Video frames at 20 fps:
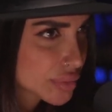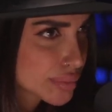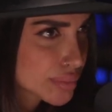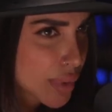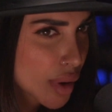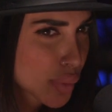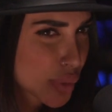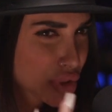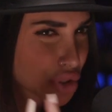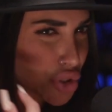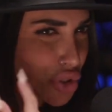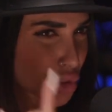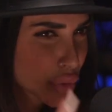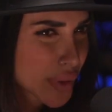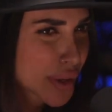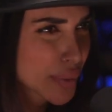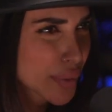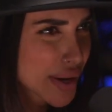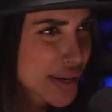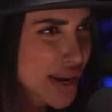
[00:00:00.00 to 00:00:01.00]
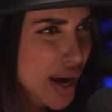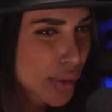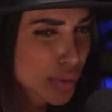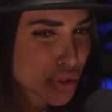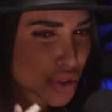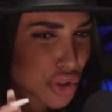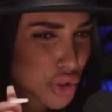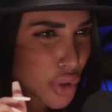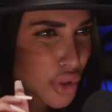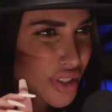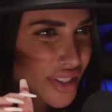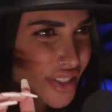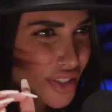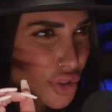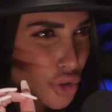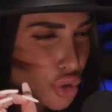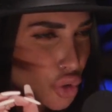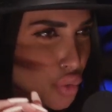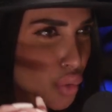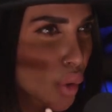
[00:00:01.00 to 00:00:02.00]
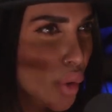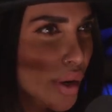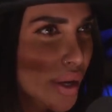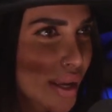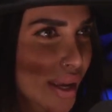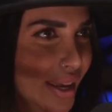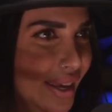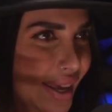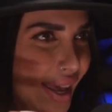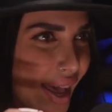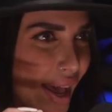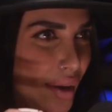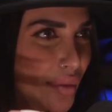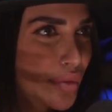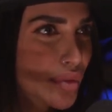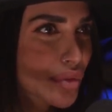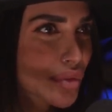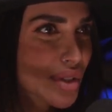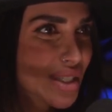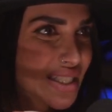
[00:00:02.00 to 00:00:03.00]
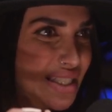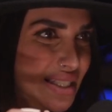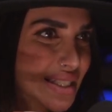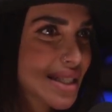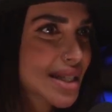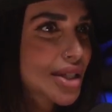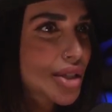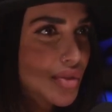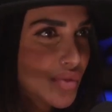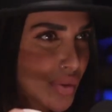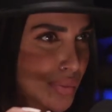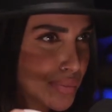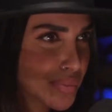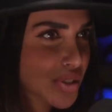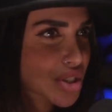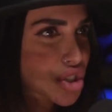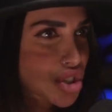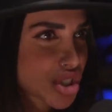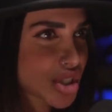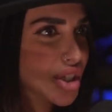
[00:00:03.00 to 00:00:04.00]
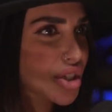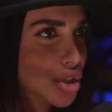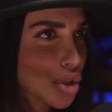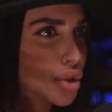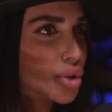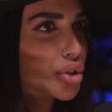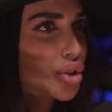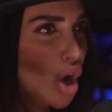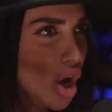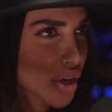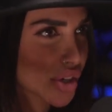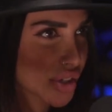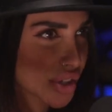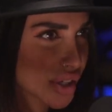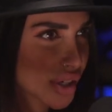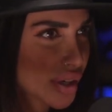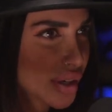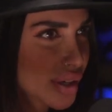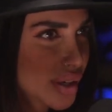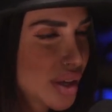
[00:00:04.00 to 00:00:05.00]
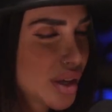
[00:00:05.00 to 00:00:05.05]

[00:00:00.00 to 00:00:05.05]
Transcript: But what you're doing right now is you're destroying every seed of ambition in your daughter.